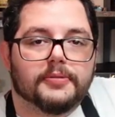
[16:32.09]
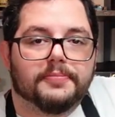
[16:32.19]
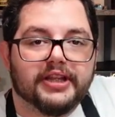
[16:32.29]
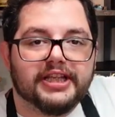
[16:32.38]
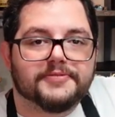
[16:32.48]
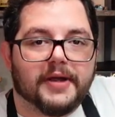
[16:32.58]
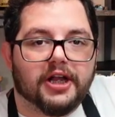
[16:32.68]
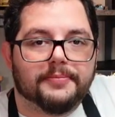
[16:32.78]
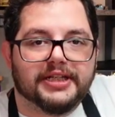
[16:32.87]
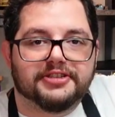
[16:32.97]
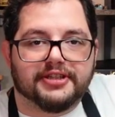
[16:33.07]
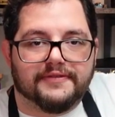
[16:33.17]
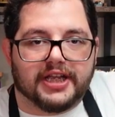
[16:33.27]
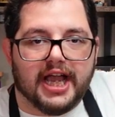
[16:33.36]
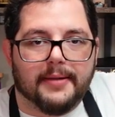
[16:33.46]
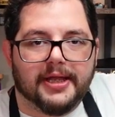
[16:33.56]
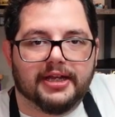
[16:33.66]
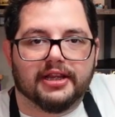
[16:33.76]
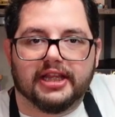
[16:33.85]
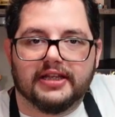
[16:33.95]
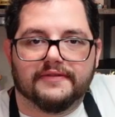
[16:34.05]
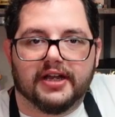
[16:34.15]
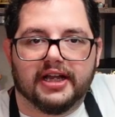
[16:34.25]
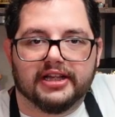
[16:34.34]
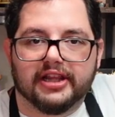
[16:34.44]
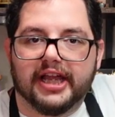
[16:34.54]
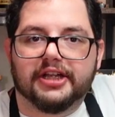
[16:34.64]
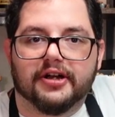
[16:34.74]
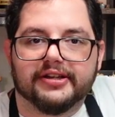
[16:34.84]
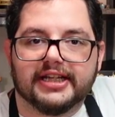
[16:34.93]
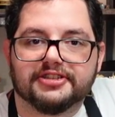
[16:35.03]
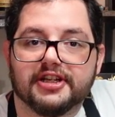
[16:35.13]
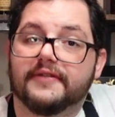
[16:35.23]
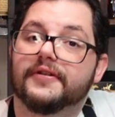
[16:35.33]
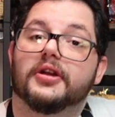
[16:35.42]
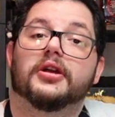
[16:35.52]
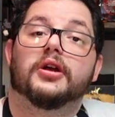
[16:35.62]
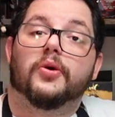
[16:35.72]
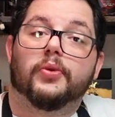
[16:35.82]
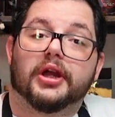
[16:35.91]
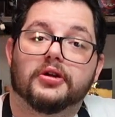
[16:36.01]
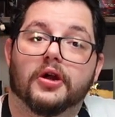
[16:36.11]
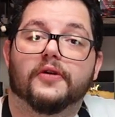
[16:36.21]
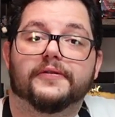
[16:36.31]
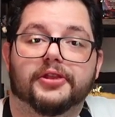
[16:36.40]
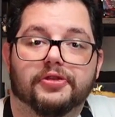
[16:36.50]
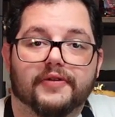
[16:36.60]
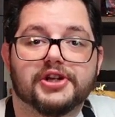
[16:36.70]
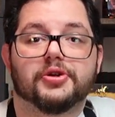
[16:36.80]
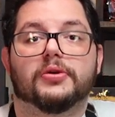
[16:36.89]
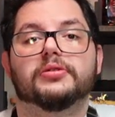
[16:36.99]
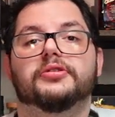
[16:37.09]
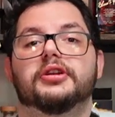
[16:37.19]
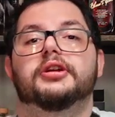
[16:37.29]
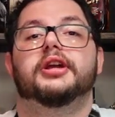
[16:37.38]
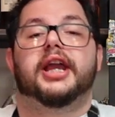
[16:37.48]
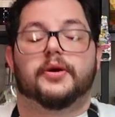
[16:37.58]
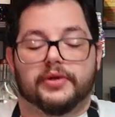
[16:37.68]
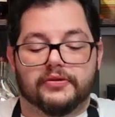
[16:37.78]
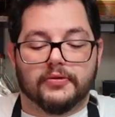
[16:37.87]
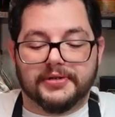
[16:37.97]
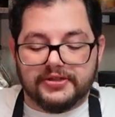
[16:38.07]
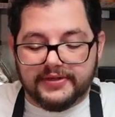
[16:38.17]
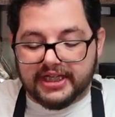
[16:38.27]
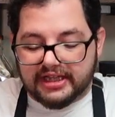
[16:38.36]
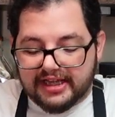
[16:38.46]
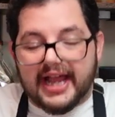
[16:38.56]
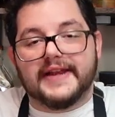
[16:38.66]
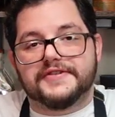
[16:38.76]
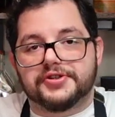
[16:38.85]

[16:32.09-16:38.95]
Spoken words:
Please, by all means, leave a comment, leave a like, all that stuff. We are over the threshold, and we will be doing a live